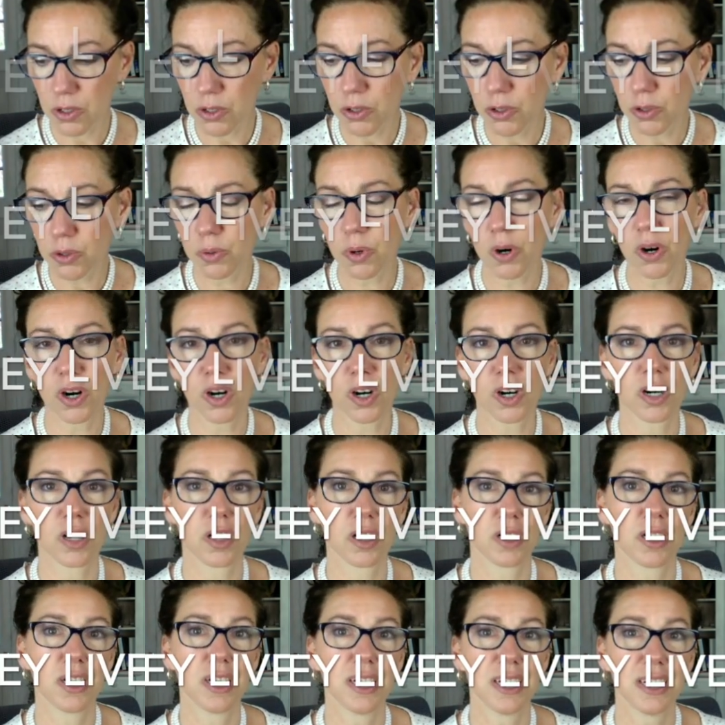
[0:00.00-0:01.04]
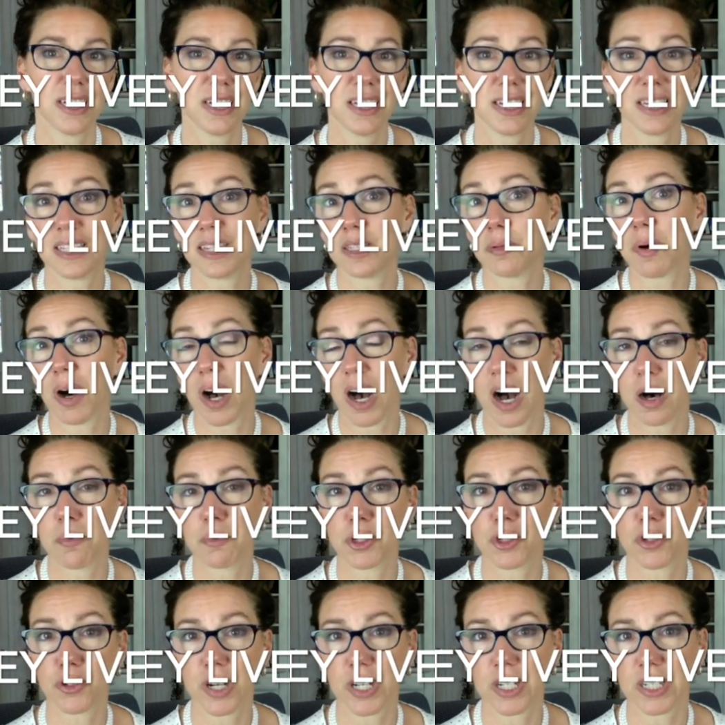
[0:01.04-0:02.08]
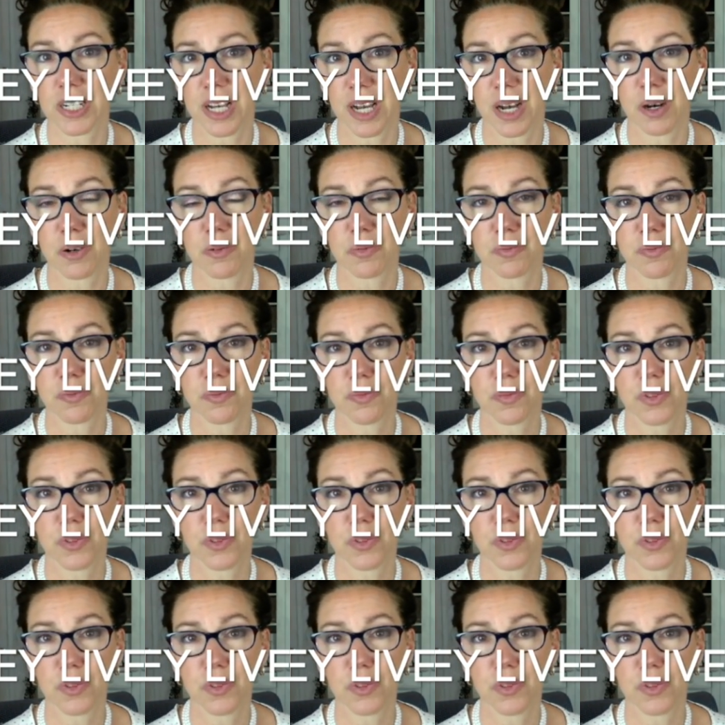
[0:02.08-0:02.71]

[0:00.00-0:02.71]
who are in the Bahamas right now.